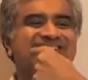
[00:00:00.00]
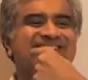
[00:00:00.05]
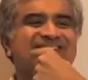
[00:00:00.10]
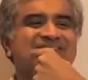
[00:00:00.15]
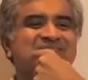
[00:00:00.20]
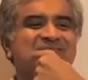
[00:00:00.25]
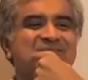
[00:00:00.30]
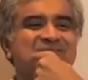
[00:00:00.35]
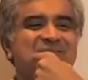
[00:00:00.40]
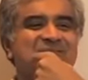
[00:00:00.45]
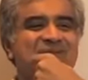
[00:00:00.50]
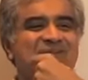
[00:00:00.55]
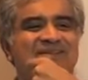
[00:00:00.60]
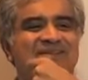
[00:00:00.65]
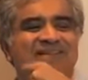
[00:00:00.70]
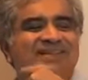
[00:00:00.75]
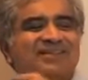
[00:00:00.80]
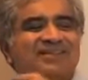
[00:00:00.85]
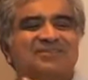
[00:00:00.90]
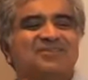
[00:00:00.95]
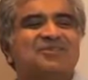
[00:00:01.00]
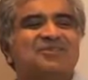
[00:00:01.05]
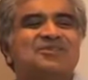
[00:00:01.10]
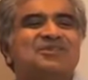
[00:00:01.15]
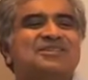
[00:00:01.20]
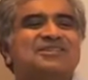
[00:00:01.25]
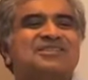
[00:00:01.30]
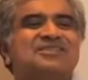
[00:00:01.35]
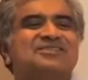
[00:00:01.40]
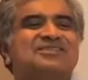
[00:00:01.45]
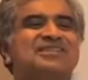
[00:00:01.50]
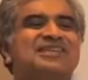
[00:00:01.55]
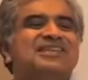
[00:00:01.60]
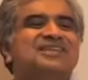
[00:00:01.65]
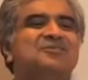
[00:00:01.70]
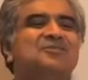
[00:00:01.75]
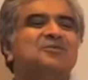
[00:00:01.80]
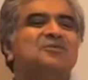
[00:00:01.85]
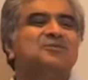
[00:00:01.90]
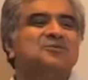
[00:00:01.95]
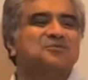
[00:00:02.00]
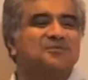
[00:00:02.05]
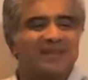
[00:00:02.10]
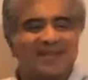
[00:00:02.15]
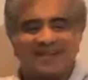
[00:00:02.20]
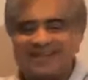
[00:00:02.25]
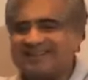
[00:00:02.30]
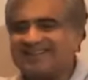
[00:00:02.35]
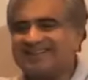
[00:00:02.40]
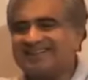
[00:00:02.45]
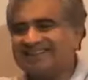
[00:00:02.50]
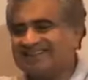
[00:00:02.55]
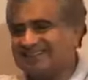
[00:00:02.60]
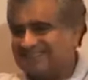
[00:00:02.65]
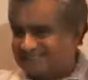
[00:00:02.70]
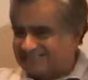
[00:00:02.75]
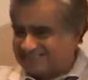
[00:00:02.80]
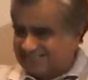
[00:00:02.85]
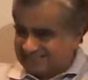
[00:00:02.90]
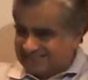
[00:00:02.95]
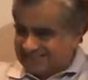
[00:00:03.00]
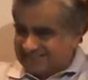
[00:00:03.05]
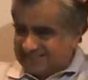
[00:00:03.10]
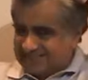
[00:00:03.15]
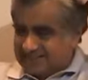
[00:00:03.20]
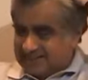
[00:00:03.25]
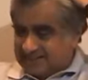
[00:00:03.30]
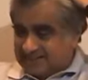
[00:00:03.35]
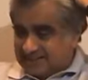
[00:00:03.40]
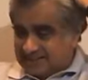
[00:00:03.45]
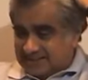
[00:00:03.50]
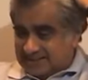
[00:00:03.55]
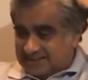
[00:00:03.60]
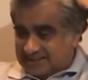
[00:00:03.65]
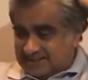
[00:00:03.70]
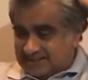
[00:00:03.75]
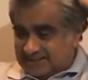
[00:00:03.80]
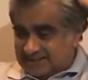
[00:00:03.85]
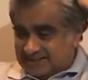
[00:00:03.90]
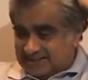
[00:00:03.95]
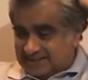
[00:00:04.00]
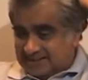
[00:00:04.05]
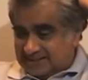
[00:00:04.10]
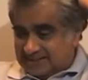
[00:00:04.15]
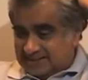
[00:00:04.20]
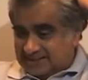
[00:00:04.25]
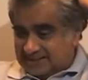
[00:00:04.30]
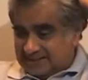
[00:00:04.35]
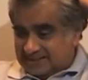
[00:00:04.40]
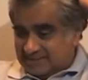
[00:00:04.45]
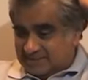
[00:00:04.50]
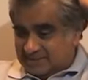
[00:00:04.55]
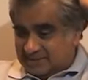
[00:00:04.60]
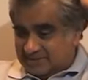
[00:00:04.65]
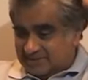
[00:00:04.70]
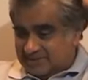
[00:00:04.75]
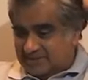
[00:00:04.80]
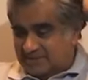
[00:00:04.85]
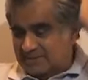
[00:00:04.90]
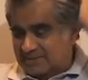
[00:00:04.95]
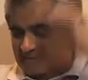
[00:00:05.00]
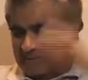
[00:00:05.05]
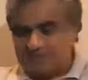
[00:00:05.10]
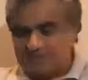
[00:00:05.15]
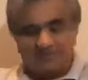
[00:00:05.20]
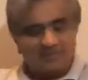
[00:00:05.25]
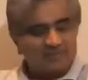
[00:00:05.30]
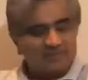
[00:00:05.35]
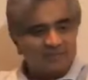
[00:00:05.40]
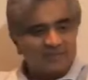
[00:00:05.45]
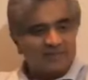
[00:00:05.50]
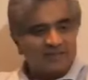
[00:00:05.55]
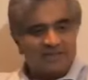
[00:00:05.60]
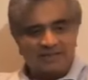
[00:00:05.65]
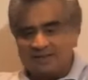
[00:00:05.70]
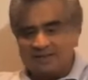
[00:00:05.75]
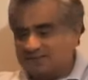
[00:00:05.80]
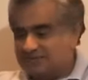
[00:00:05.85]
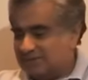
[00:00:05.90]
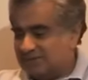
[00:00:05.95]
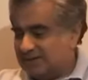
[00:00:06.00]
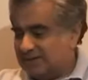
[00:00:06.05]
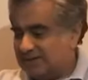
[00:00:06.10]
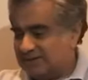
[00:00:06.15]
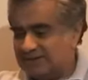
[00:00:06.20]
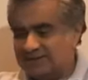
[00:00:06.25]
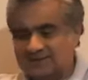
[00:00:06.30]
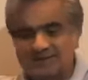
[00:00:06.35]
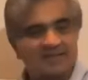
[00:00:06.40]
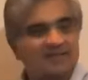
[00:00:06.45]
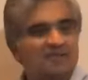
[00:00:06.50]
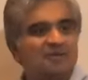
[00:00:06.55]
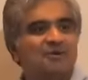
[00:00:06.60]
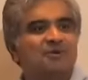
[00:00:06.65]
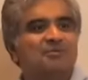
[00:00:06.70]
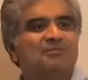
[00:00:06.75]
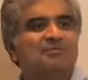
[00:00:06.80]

next to my mouth. And there was a question of saying no to Nani. And I think between my wife and me, he fed us that whole